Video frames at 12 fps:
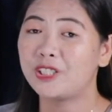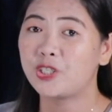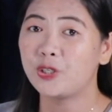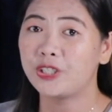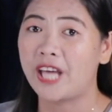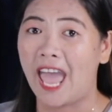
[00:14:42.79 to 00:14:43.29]

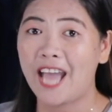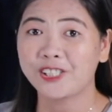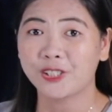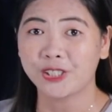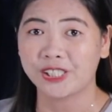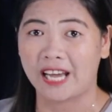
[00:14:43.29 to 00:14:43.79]
you may
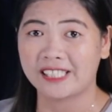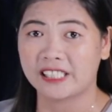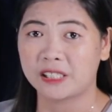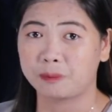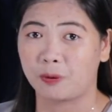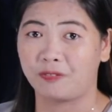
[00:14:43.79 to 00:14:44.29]
do the
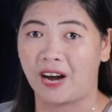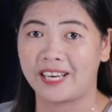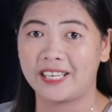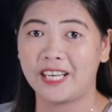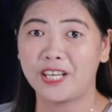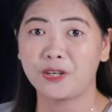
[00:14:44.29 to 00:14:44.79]
exercises
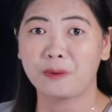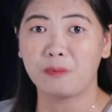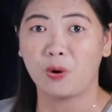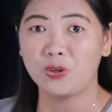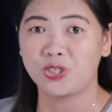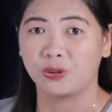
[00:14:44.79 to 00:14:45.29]

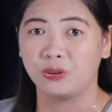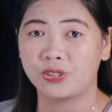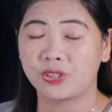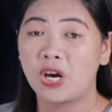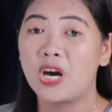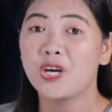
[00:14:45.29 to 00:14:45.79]
provided in your
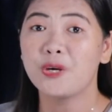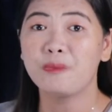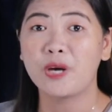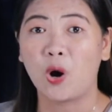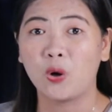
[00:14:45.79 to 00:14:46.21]
modules.